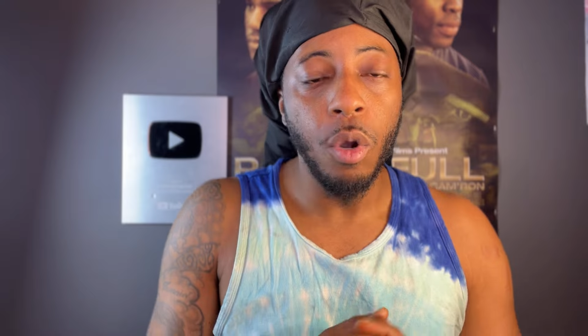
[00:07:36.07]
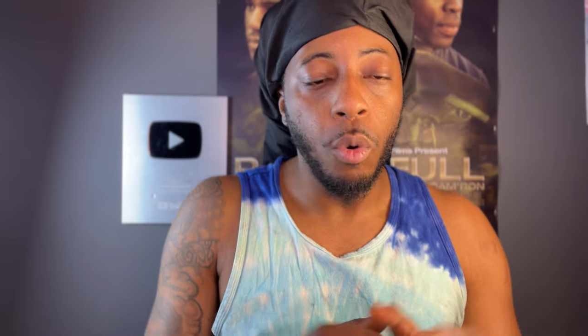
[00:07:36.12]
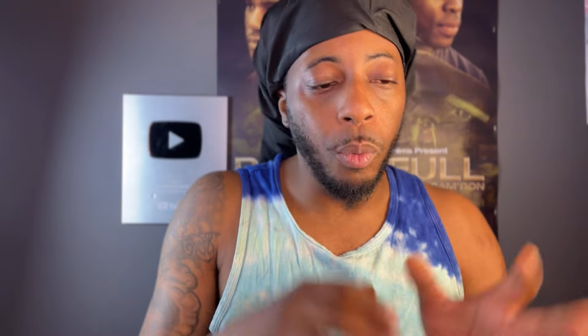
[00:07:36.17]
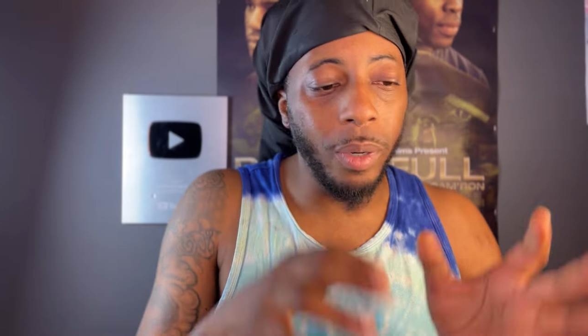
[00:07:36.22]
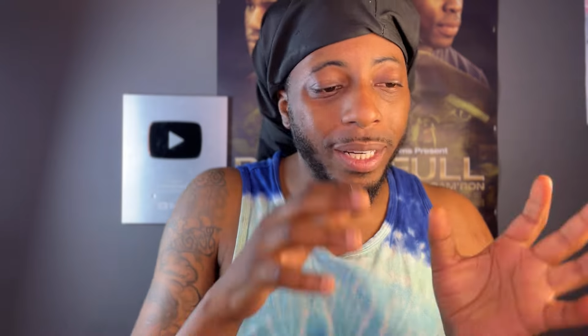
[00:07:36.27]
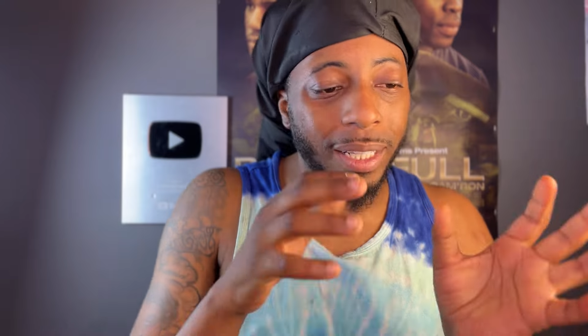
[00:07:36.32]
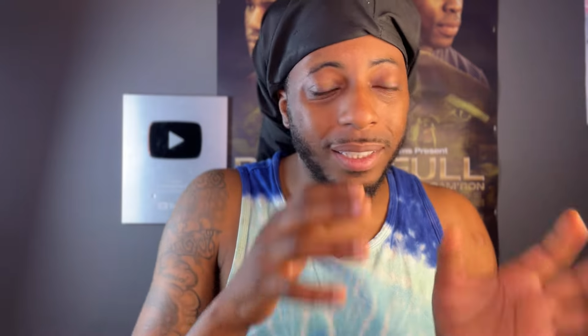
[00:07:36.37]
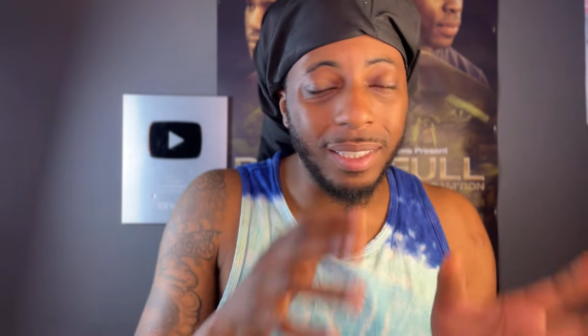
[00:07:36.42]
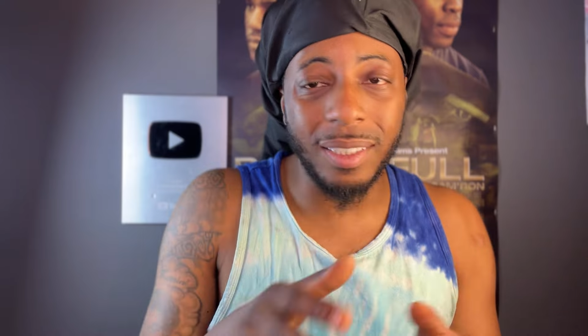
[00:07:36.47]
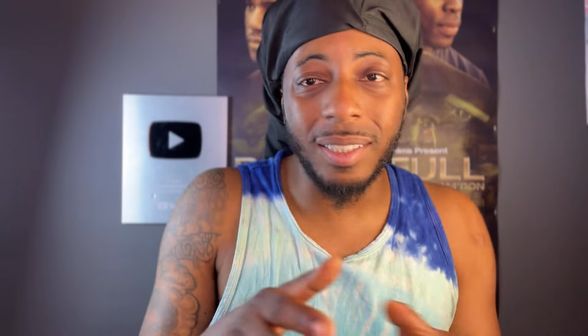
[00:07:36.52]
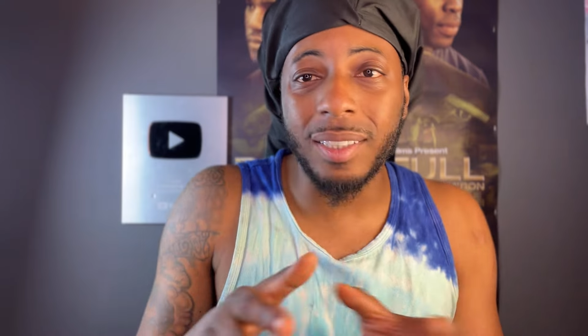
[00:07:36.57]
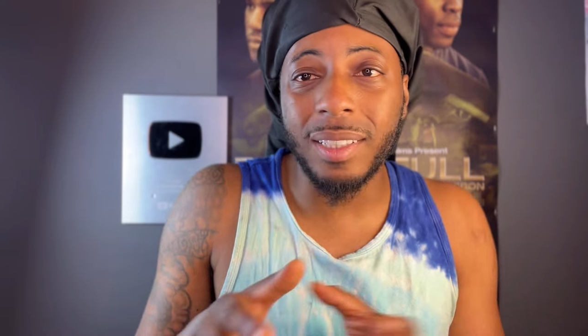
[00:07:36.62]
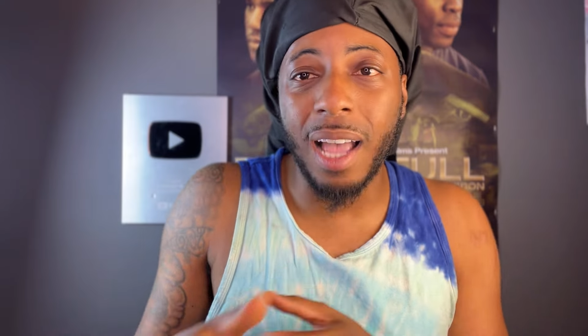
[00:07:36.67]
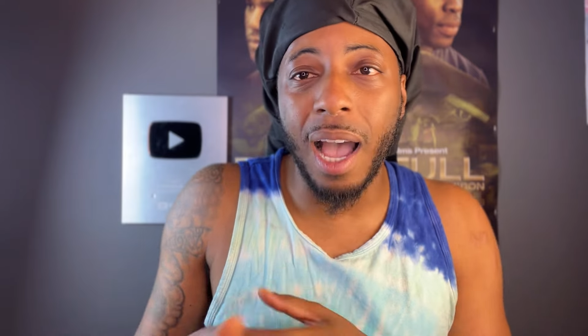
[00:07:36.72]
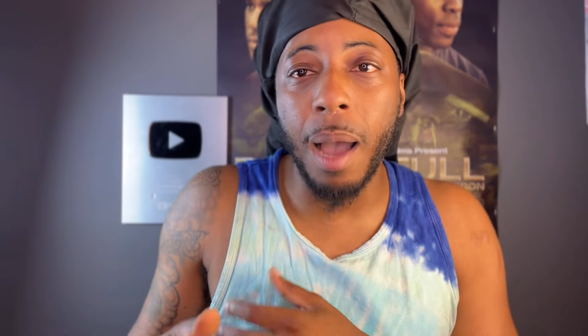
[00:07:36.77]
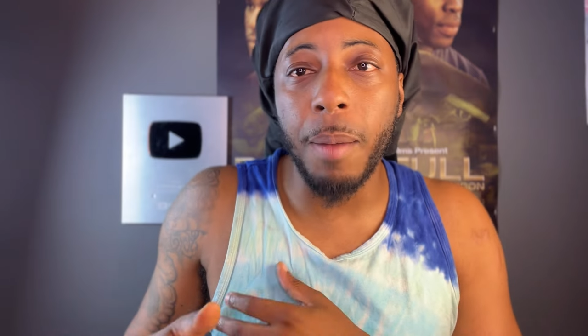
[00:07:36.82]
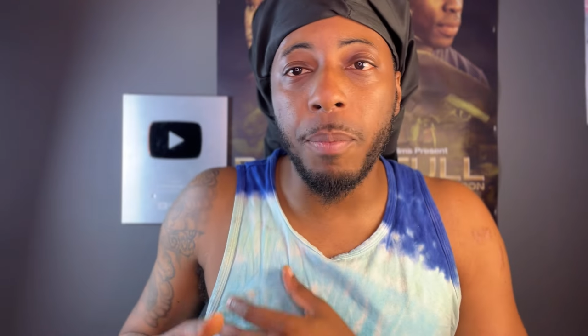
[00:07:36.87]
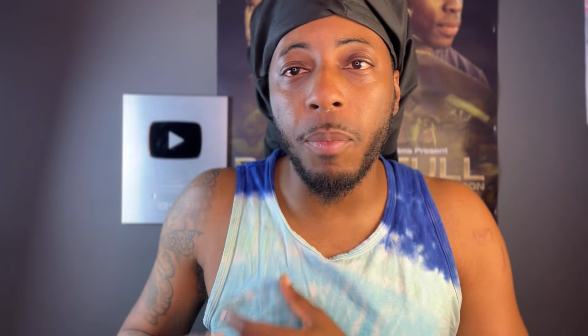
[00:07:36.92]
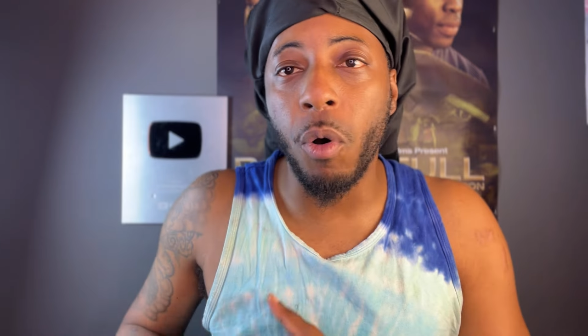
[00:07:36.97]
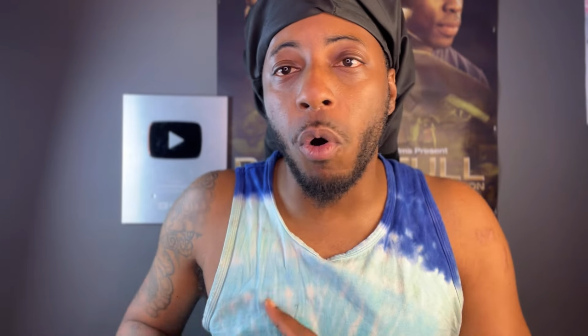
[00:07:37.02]
We need to
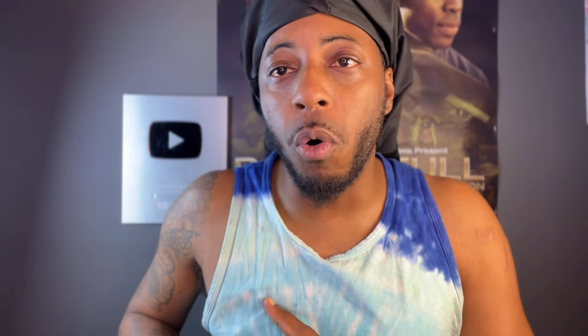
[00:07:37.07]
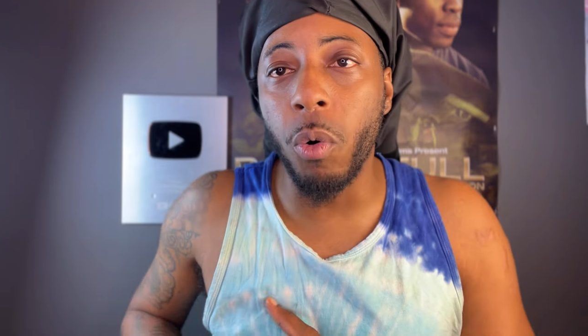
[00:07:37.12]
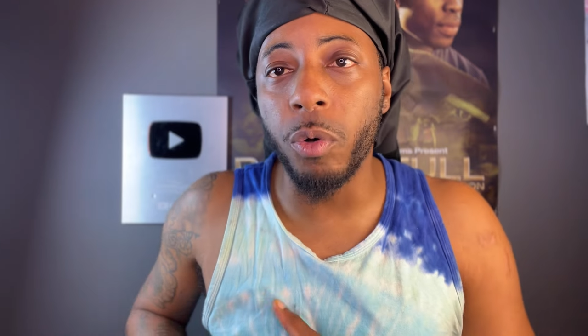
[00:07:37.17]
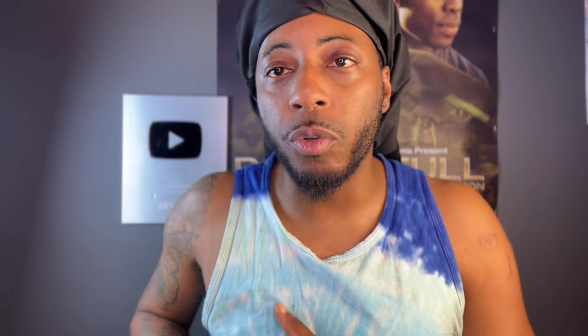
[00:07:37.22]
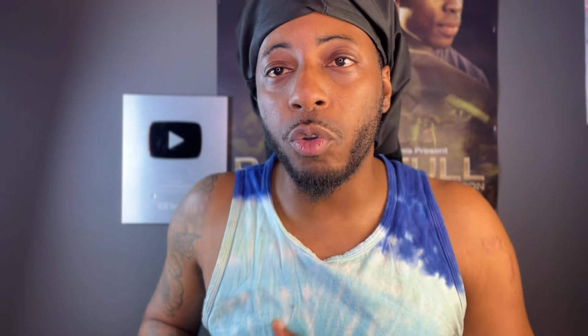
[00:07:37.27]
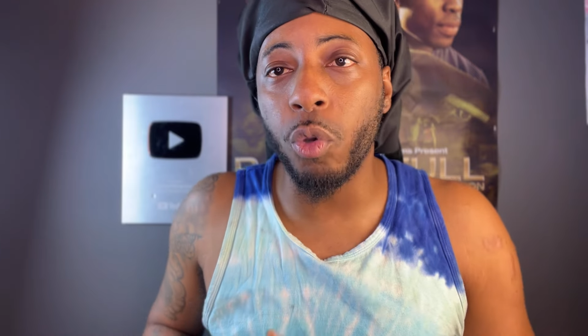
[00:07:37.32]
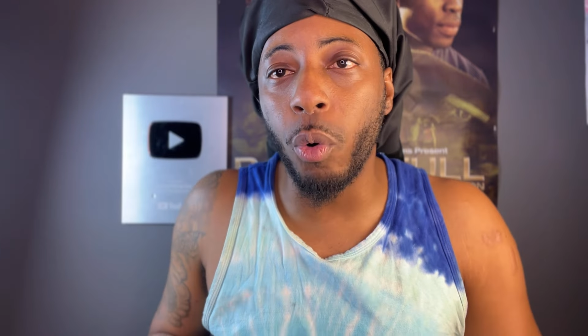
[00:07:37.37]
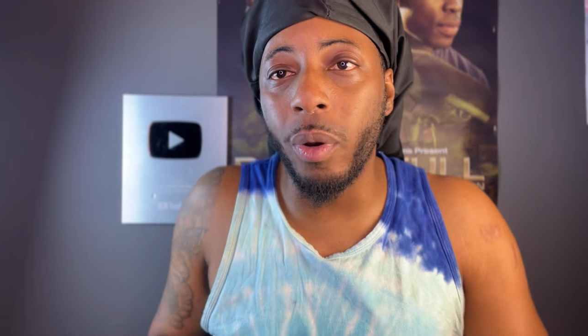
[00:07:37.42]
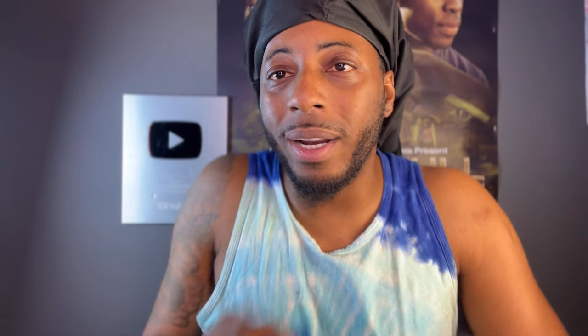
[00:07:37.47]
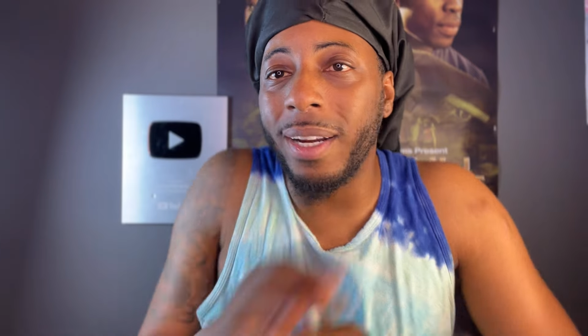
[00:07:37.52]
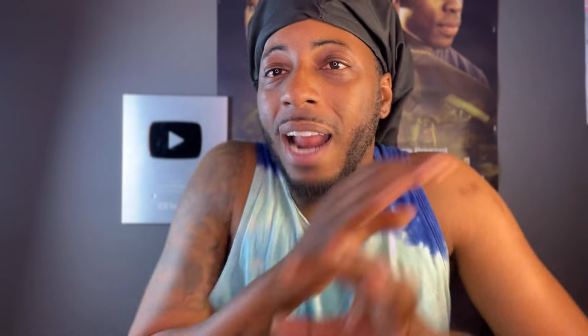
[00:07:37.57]
stop going through it.